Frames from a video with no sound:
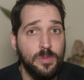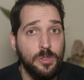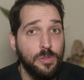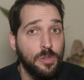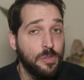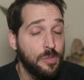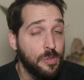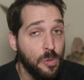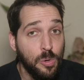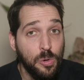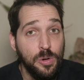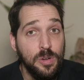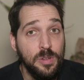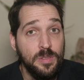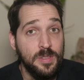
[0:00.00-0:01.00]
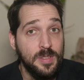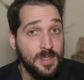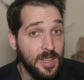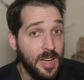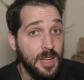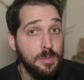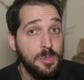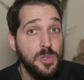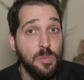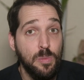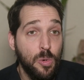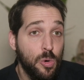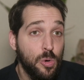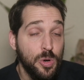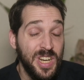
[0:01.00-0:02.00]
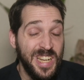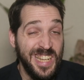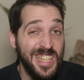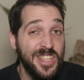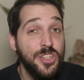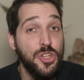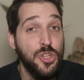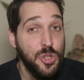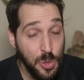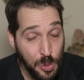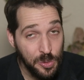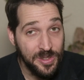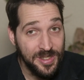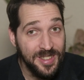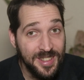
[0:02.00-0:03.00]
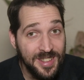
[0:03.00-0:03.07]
for 4 times more it should.